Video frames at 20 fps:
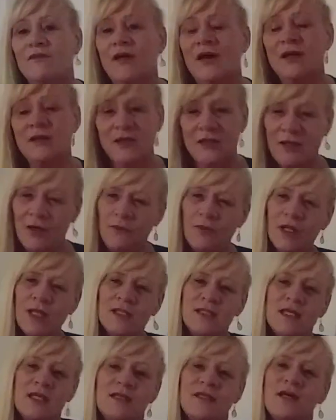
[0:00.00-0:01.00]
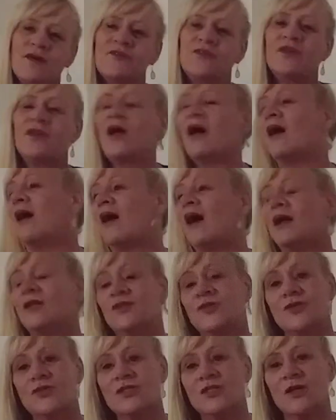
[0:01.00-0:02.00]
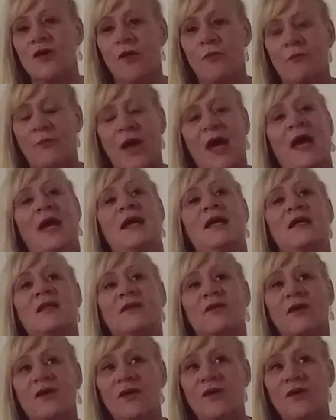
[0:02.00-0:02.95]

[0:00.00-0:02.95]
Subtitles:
And you know what I did after that? I just got paid